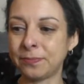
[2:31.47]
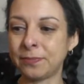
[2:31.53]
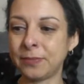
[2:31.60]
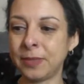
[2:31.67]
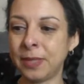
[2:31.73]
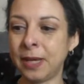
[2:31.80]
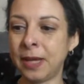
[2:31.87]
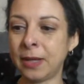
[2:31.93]

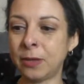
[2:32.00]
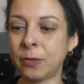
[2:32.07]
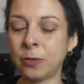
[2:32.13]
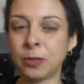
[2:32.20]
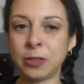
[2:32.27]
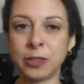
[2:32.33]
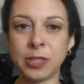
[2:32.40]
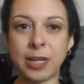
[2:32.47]
you gotta cool
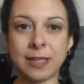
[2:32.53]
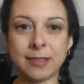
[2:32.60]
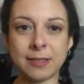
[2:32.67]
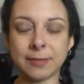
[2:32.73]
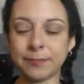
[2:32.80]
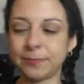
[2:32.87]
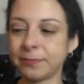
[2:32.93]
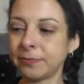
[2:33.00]
your jets.
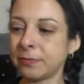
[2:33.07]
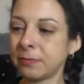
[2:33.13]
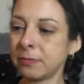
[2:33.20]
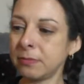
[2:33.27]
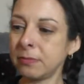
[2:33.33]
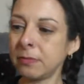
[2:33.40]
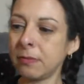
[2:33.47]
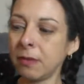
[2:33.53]

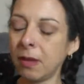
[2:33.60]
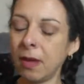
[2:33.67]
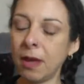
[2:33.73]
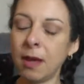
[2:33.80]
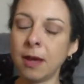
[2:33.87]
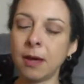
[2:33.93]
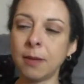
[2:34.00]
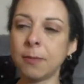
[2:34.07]

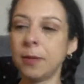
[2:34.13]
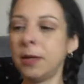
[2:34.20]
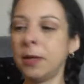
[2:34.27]
Um,